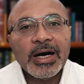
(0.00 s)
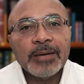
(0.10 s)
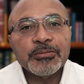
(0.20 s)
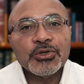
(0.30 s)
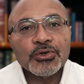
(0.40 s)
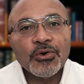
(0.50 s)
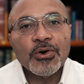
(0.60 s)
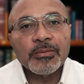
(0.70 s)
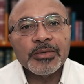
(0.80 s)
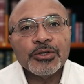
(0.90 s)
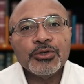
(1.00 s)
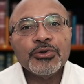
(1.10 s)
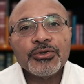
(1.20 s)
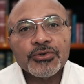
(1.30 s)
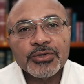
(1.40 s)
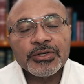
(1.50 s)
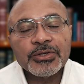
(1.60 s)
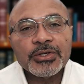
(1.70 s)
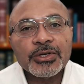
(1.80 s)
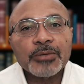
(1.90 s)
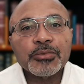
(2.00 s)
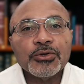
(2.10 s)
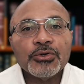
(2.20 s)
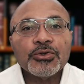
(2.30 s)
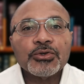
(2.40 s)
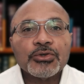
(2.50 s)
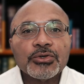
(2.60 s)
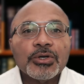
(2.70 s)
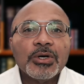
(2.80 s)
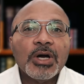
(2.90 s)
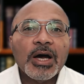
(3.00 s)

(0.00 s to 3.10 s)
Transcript: absorb the nutrients that are produced